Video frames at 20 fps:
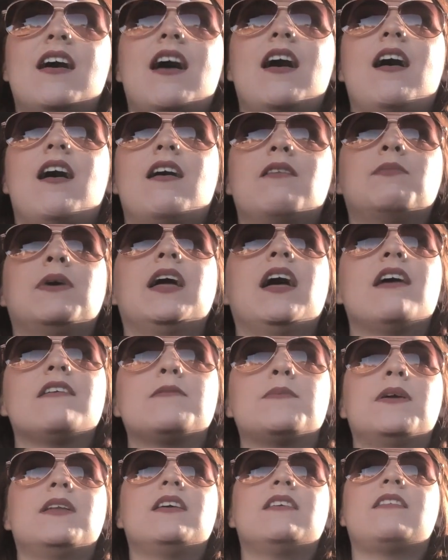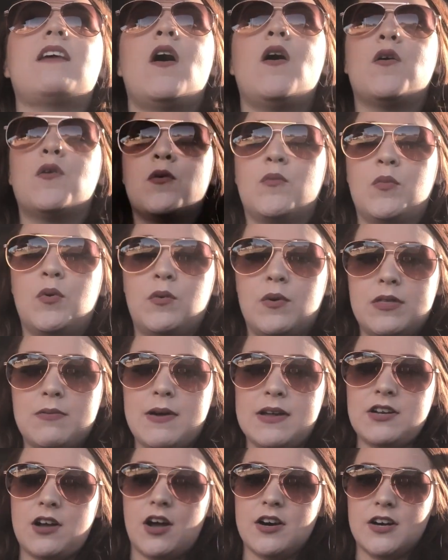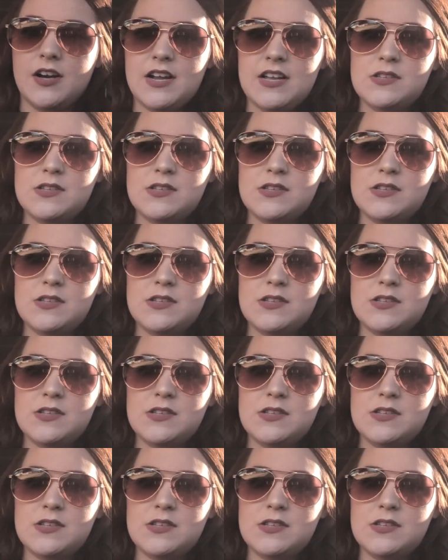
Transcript: My husband is home with my daughter.